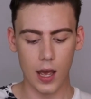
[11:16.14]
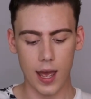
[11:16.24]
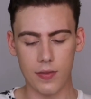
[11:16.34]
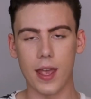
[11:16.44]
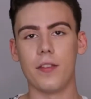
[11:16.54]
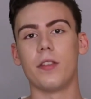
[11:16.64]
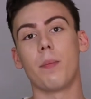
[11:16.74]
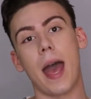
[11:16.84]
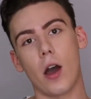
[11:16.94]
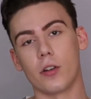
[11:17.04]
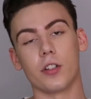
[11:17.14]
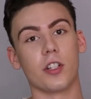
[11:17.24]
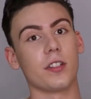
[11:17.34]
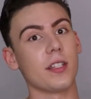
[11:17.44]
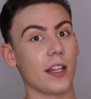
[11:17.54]
And then the powder
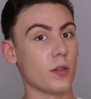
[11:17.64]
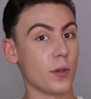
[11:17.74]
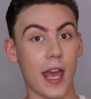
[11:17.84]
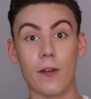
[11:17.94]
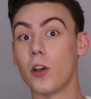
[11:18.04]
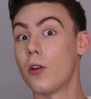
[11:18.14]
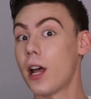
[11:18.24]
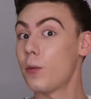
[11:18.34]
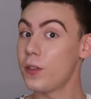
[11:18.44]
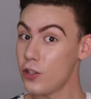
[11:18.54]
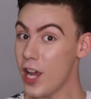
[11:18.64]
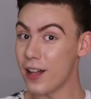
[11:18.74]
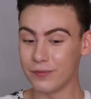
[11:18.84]
just sets what you have going on with your gel.